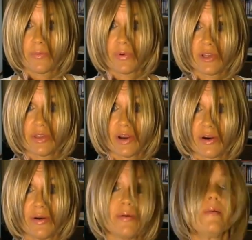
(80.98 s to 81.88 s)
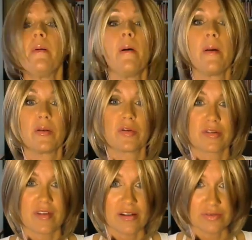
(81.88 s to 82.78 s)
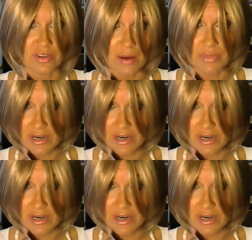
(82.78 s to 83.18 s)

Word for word: Right there, it was like flopping